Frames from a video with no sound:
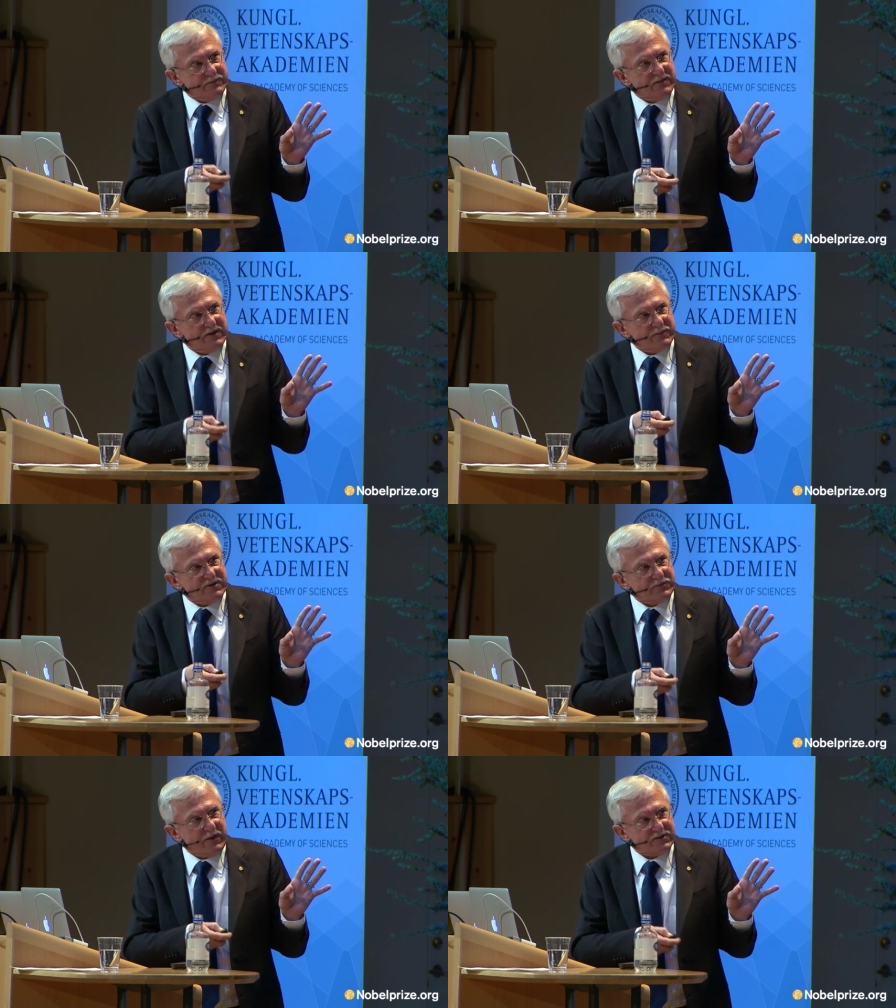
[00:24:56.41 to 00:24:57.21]

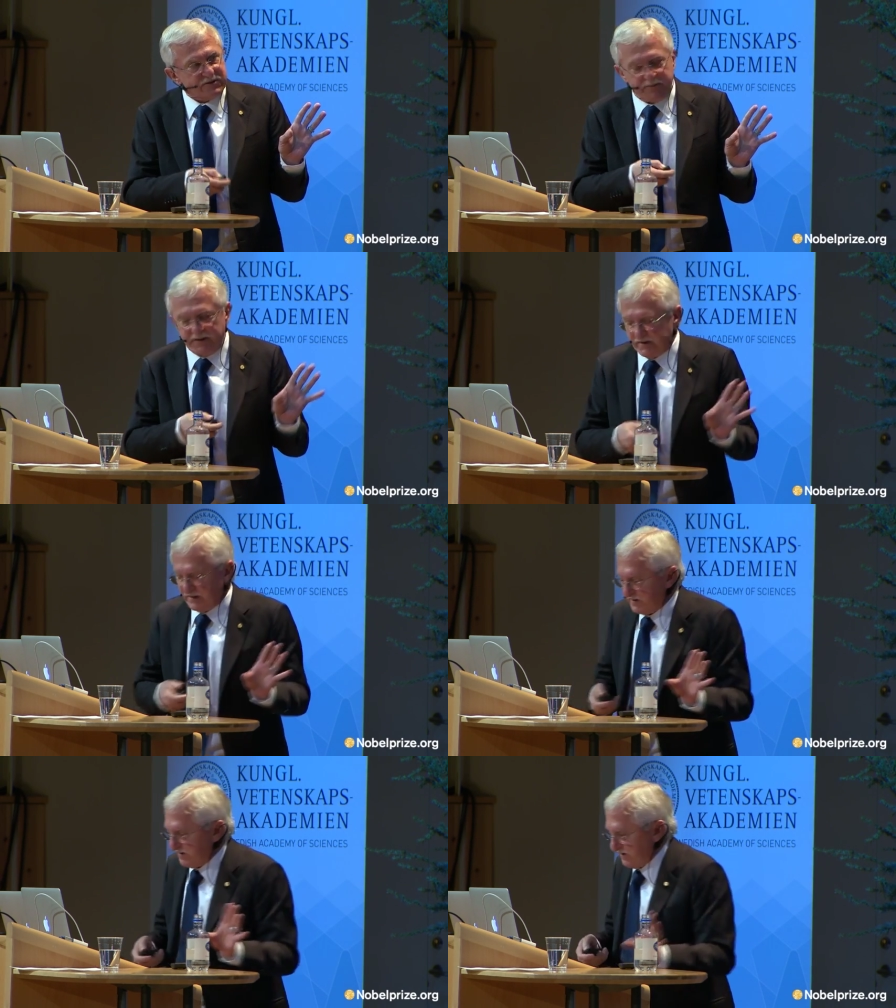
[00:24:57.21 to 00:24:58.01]

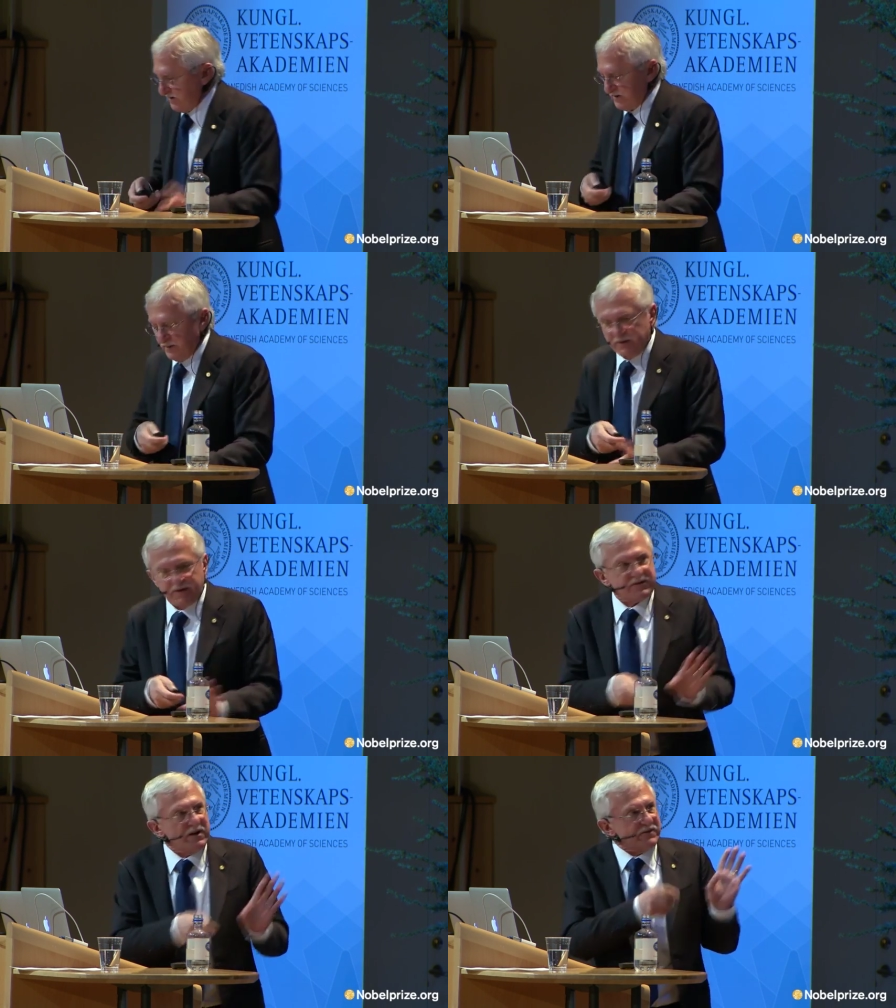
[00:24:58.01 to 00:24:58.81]
mismatch-dependent assistance of
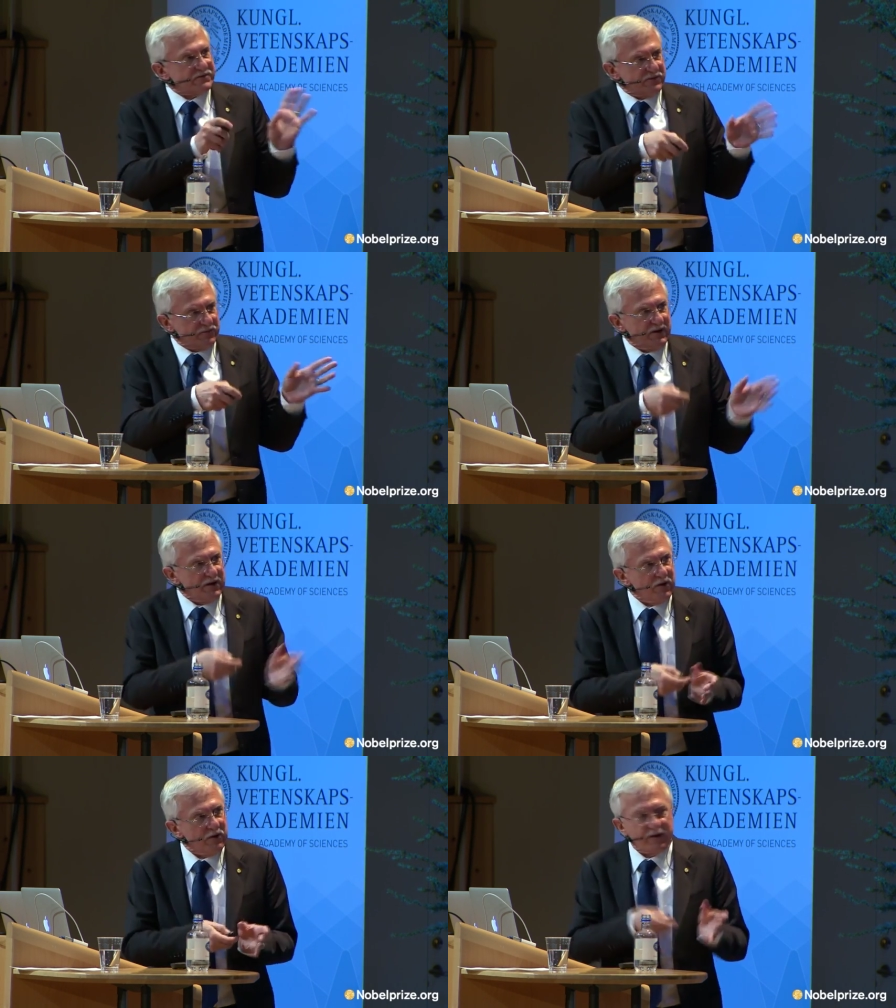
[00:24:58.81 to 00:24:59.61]
mutas alpha to
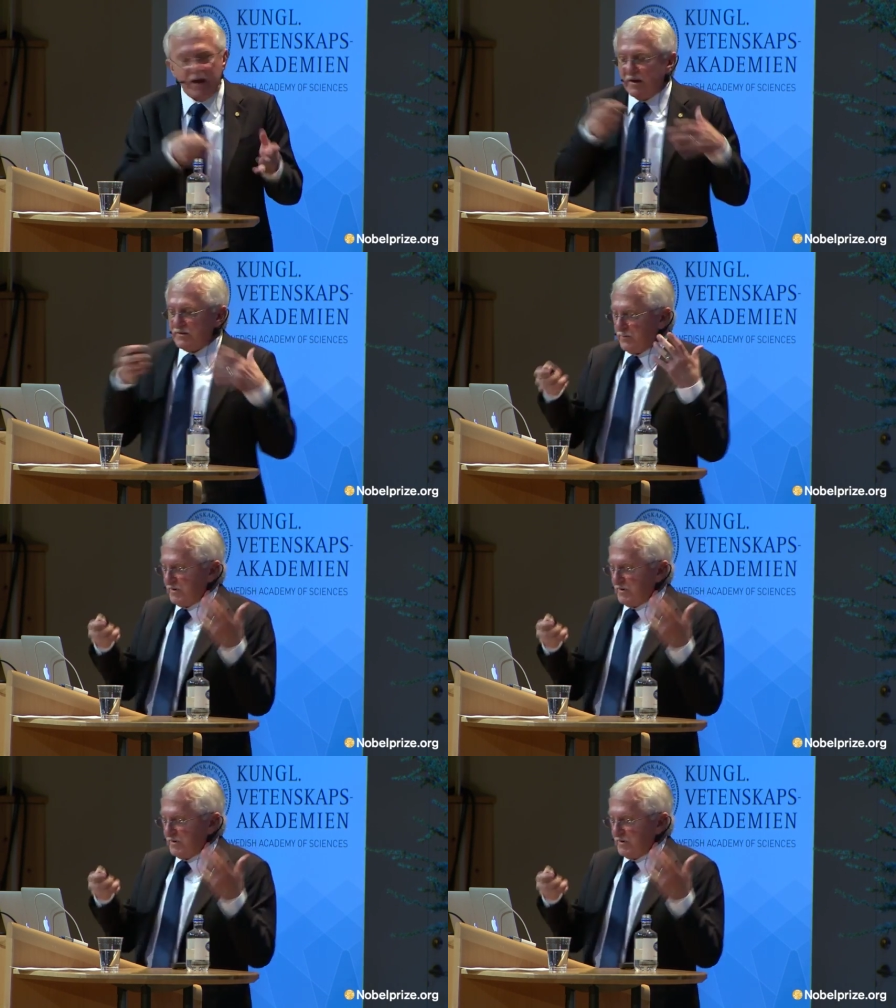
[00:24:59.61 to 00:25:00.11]
reload. So